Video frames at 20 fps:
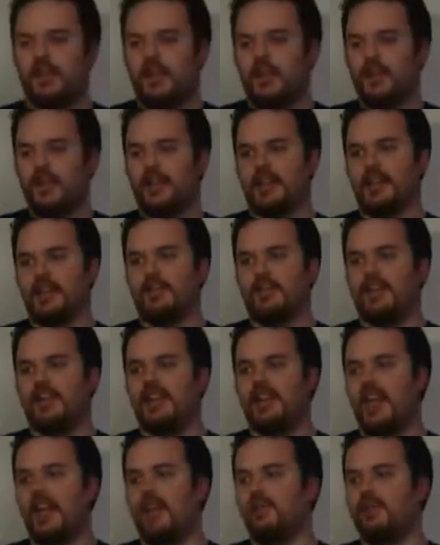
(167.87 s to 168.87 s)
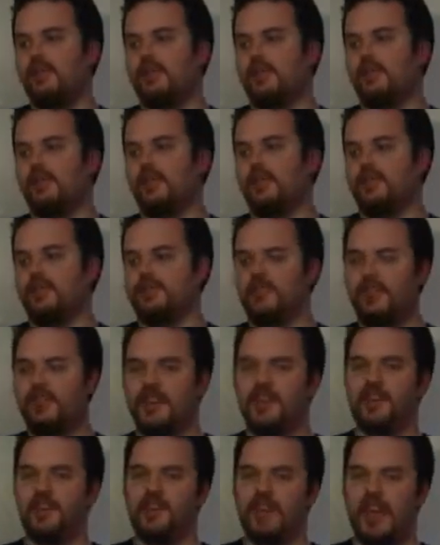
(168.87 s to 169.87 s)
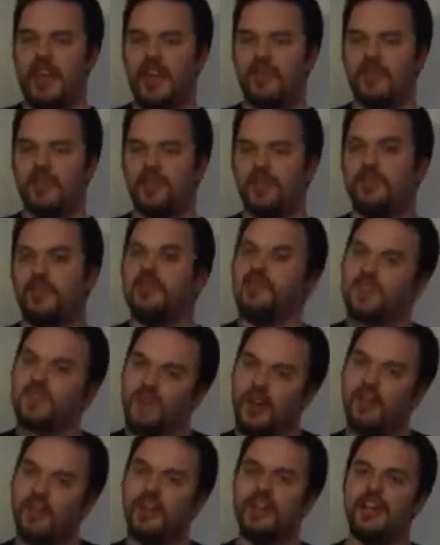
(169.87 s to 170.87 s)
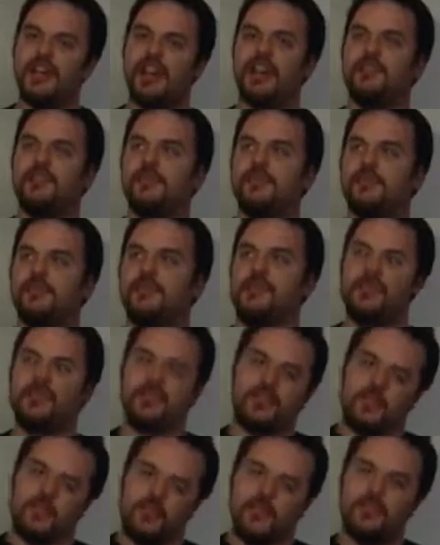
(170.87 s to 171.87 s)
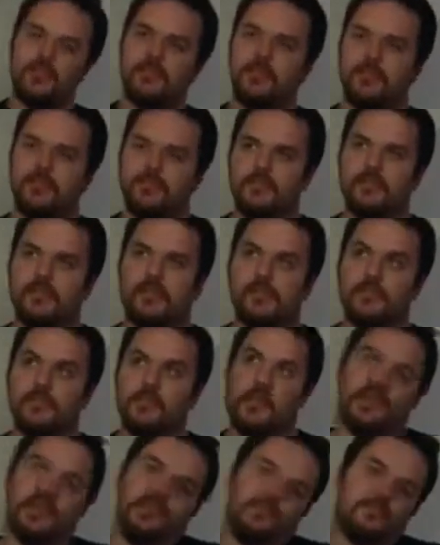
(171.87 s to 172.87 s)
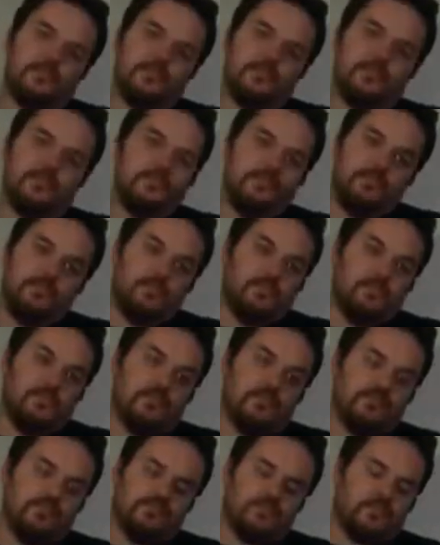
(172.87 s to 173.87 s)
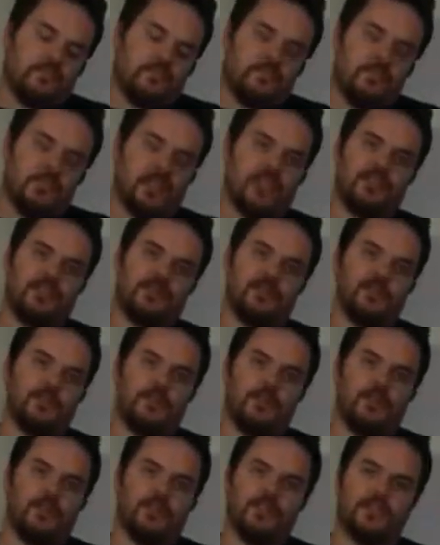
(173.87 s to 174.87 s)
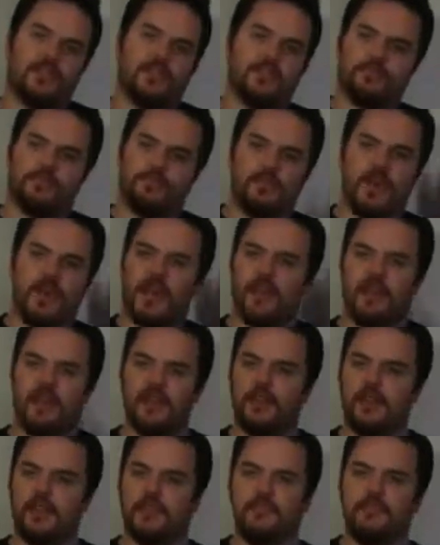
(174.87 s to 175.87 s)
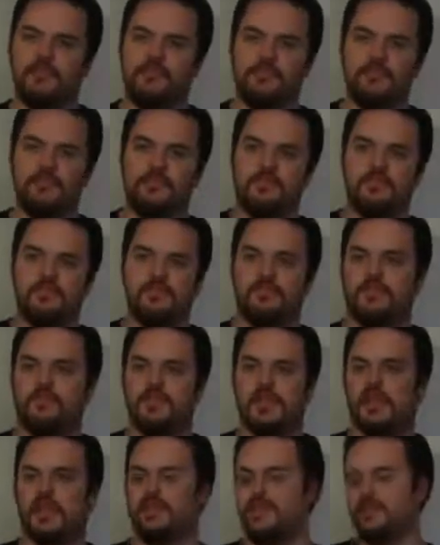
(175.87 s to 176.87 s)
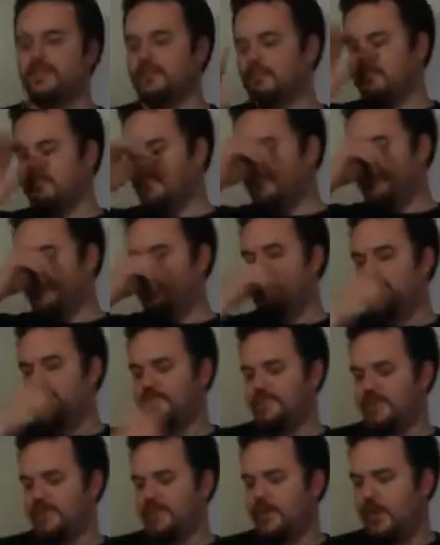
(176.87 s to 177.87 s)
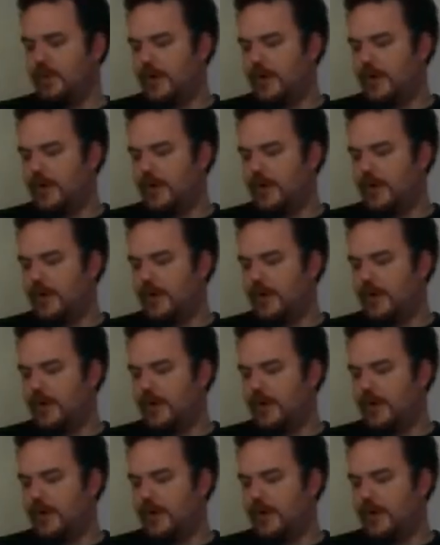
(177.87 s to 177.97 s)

like I said, I went with the professional casual starting costume because, well, it just works. I don't know. Whatever. So